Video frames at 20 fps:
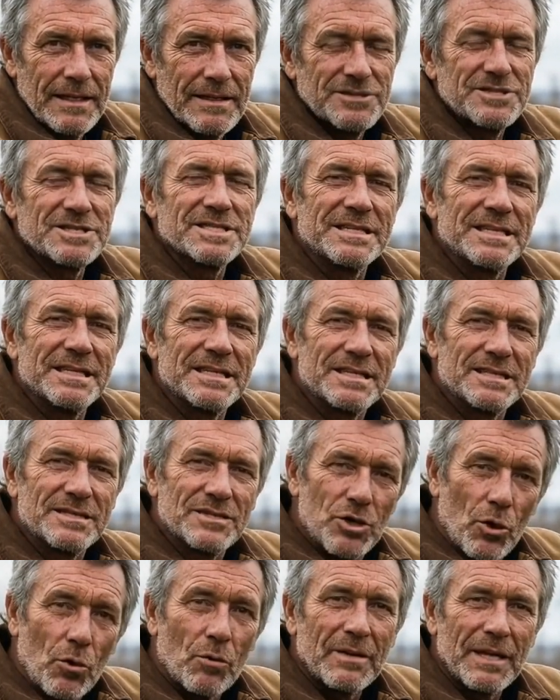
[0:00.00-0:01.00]
Just
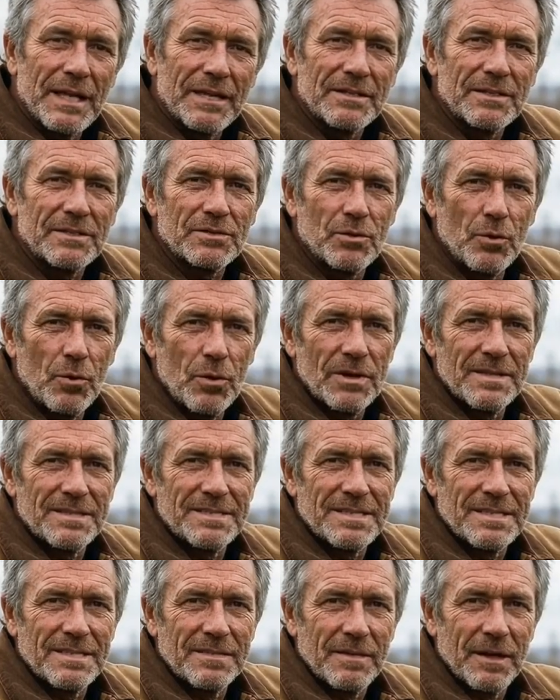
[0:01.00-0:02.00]
don't let the soil
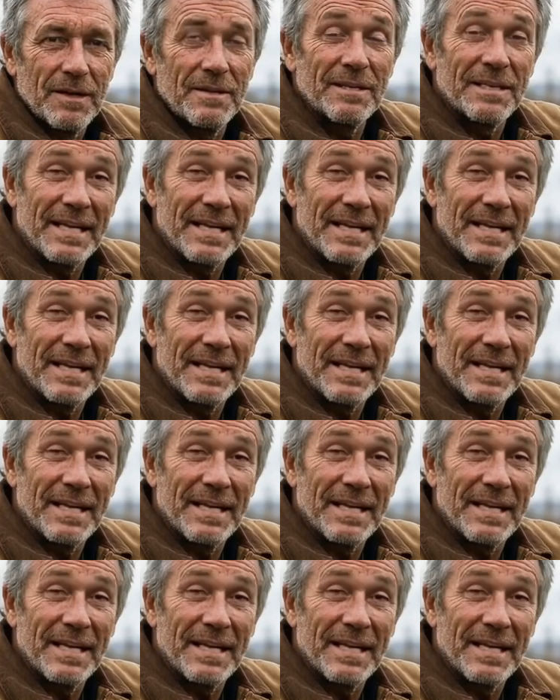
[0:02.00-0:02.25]
sit there